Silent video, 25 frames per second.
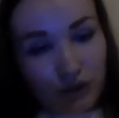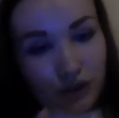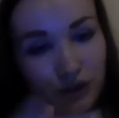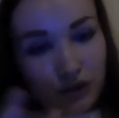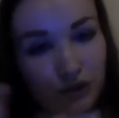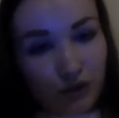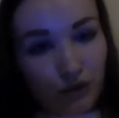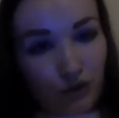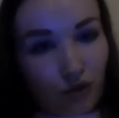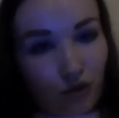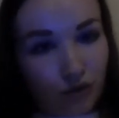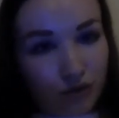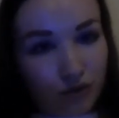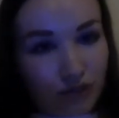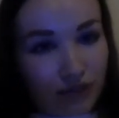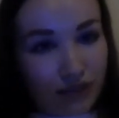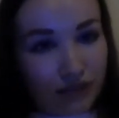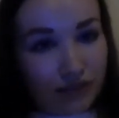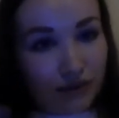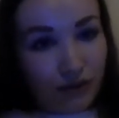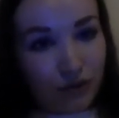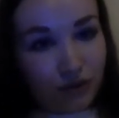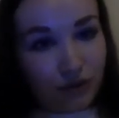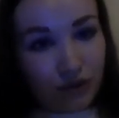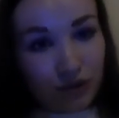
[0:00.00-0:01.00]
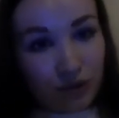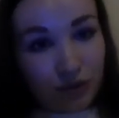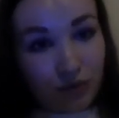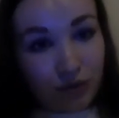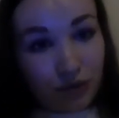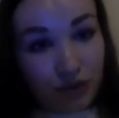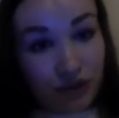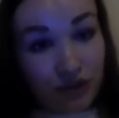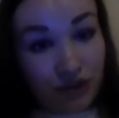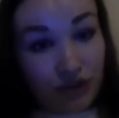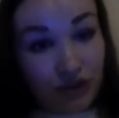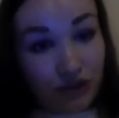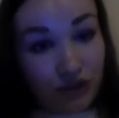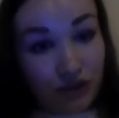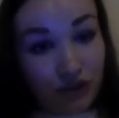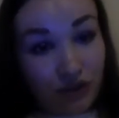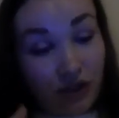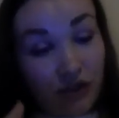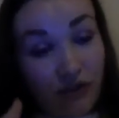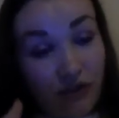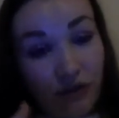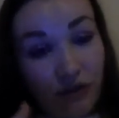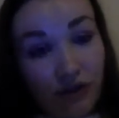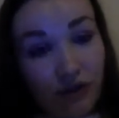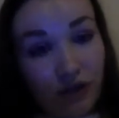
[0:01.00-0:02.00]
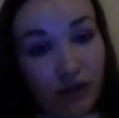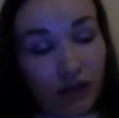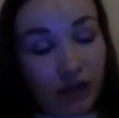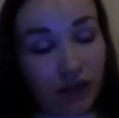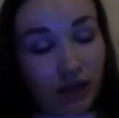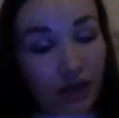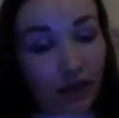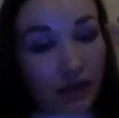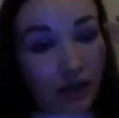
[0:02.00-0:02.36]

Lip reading: It's all diagnostic procedures. I think